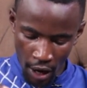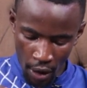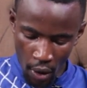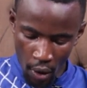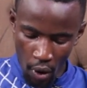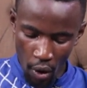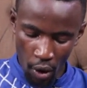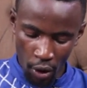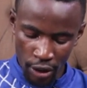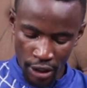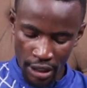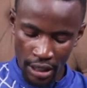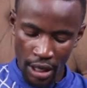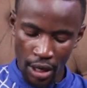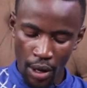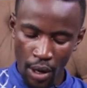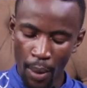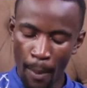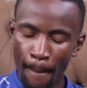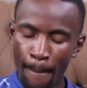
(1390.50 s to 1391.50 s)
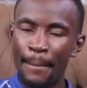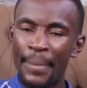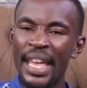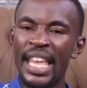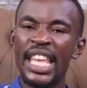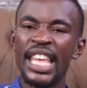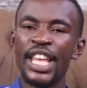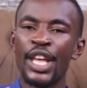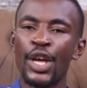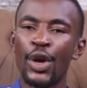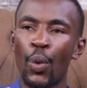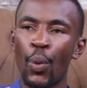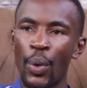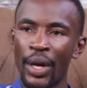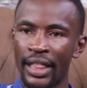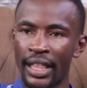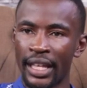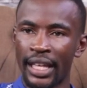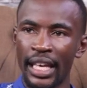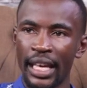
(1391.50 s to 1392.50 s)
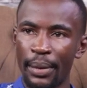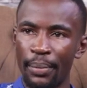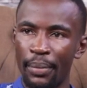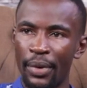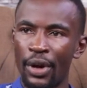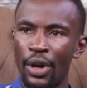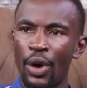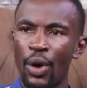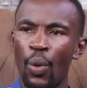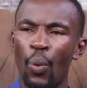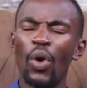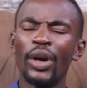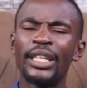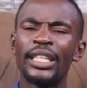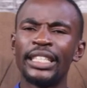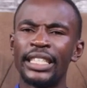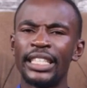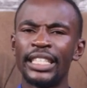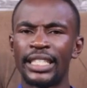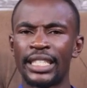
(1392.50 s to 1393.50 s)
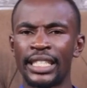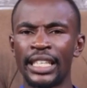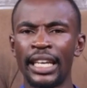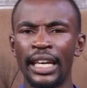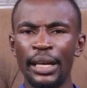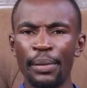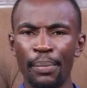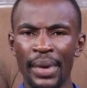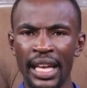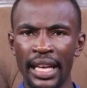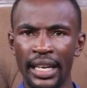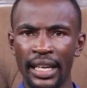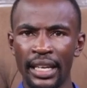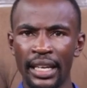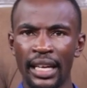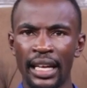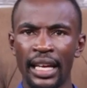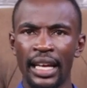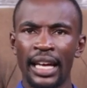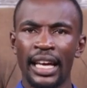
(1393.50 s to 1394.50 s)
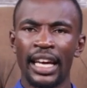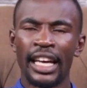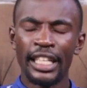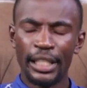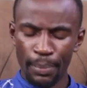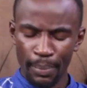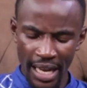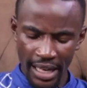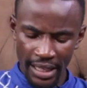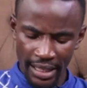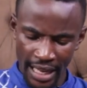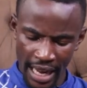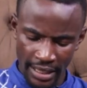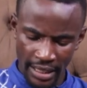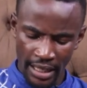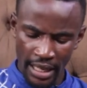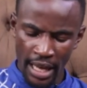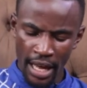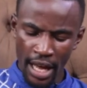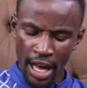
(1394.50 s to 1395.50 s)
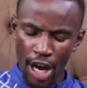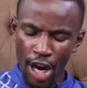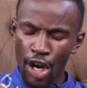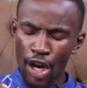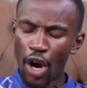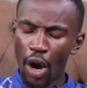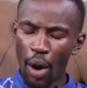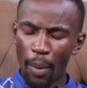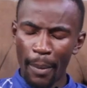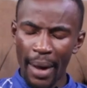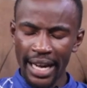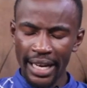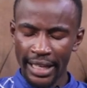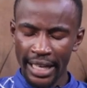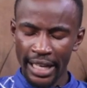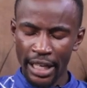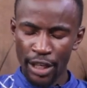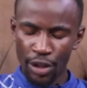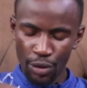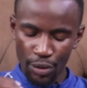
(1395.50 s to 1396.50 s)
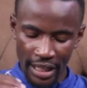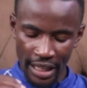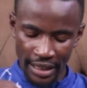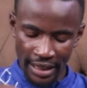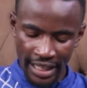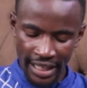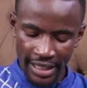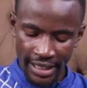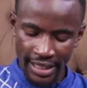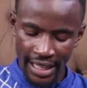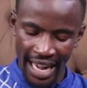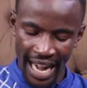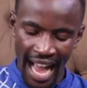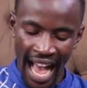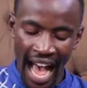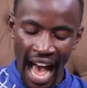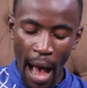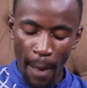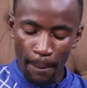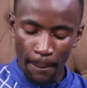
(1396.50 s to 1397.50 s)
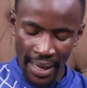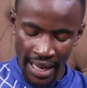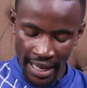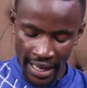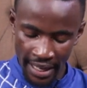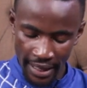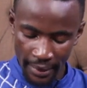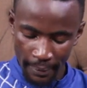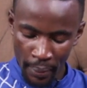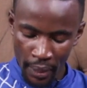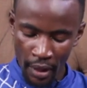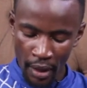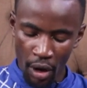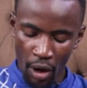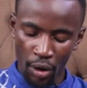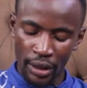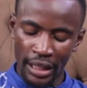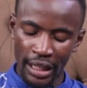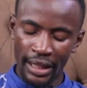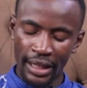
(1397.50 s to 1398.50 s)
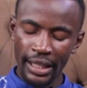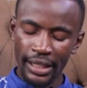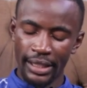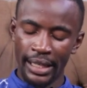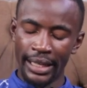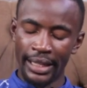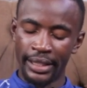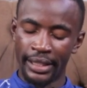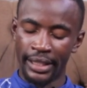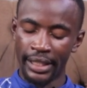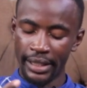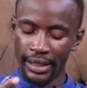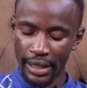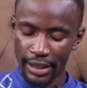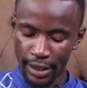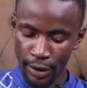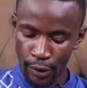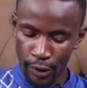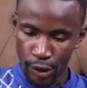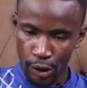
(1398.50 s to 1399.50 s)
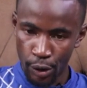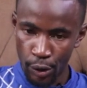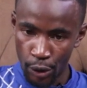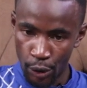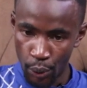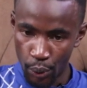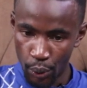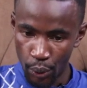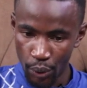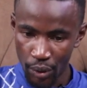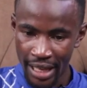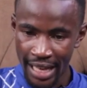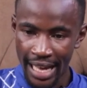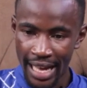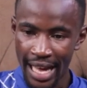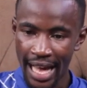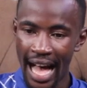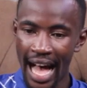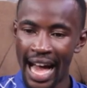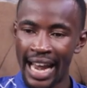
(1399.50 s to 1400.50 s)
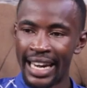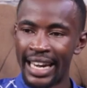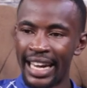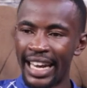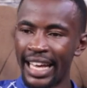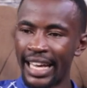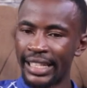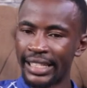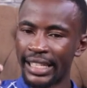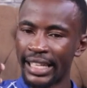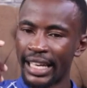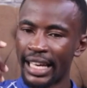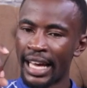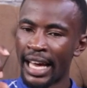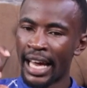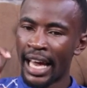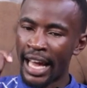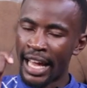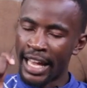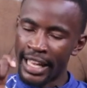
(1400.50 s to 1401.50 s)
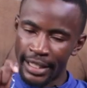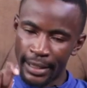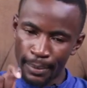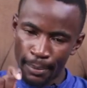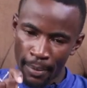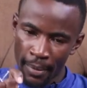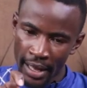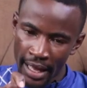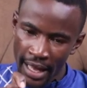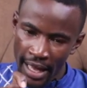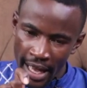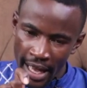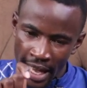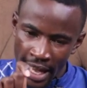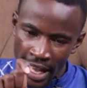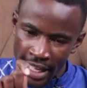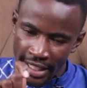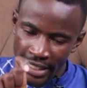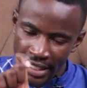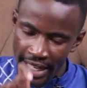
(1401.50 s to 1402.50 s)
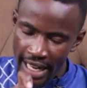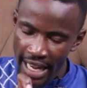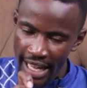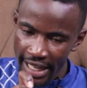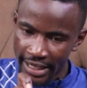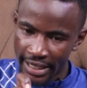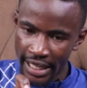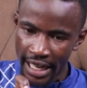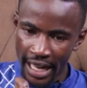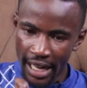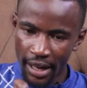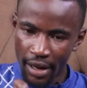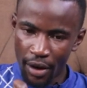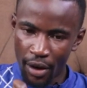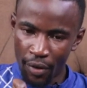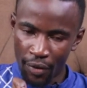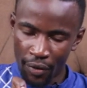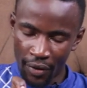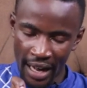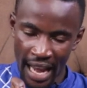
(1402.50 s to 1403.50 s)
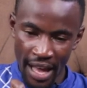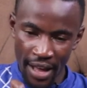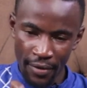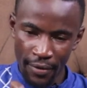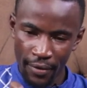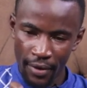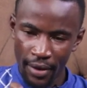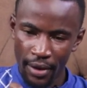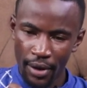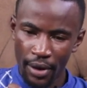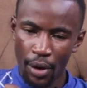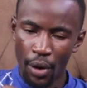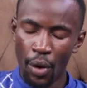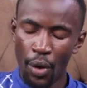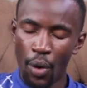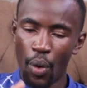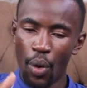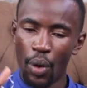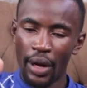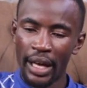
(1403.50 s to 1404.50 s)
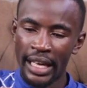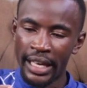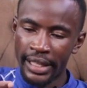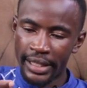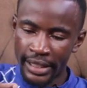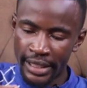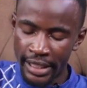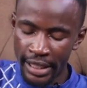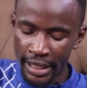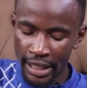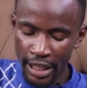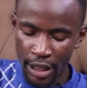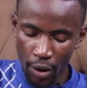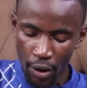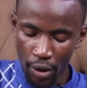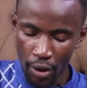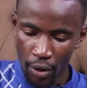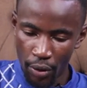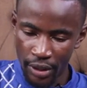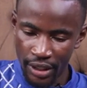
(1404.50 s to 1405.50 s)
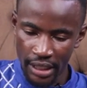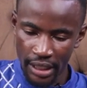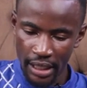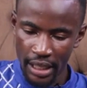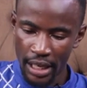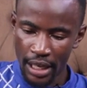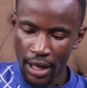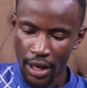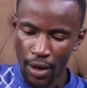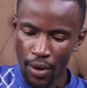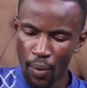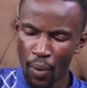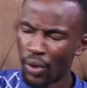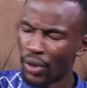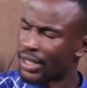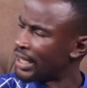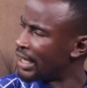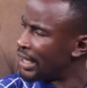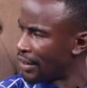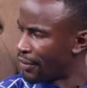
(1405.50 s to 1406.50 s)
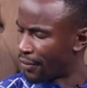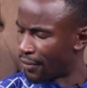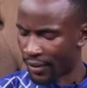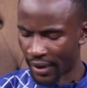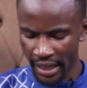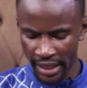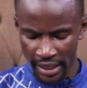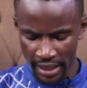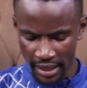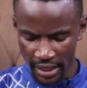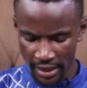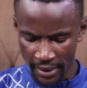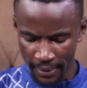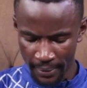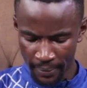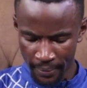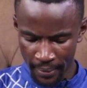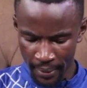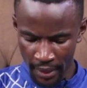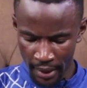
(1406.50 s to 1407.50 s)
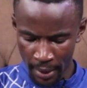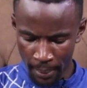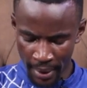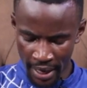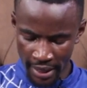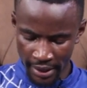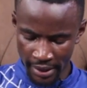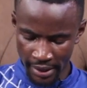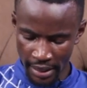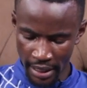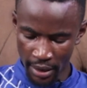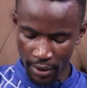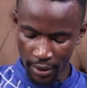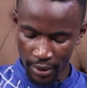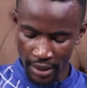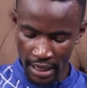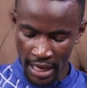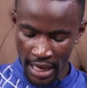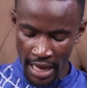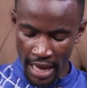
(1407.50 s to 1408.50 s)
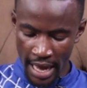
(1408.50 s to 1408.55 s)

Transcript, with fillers: God be with him. What did it really mean? It meant that no man can do the things that are happening or the things that Jesus used to do unless his, his nature of life or his genealogy was different. Praise the Lord.